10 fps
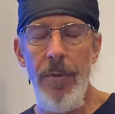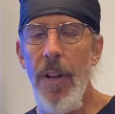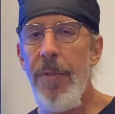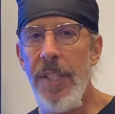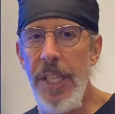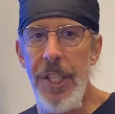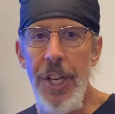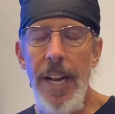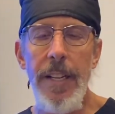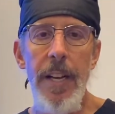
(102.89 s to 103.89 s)
Well, if it's
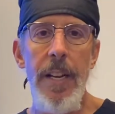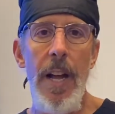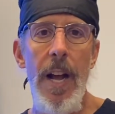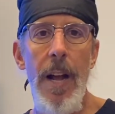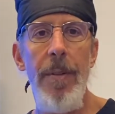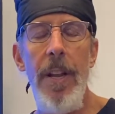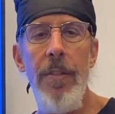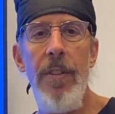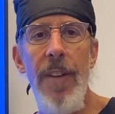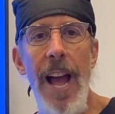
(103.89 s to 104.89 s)
injected um,
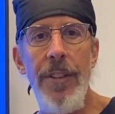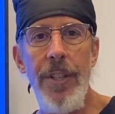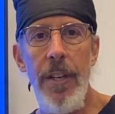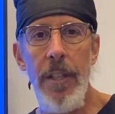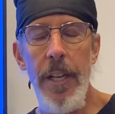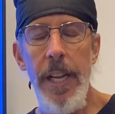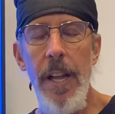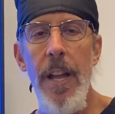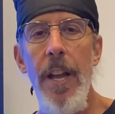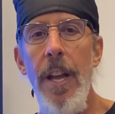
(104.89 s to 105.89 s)
intravascularly,
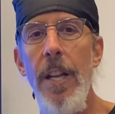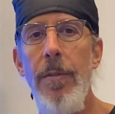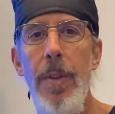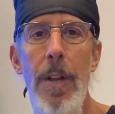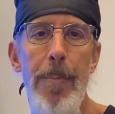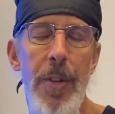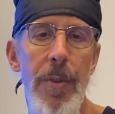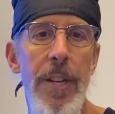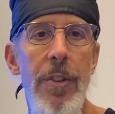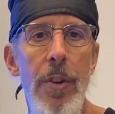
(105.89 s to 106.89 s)
it's
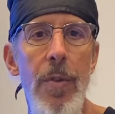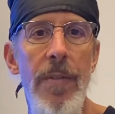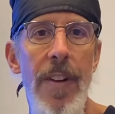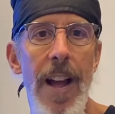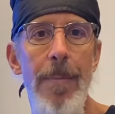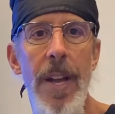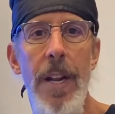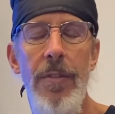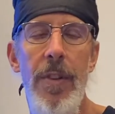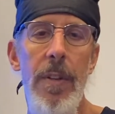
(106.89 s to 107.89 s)
between two and five
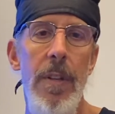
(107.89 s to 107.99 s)
minutes.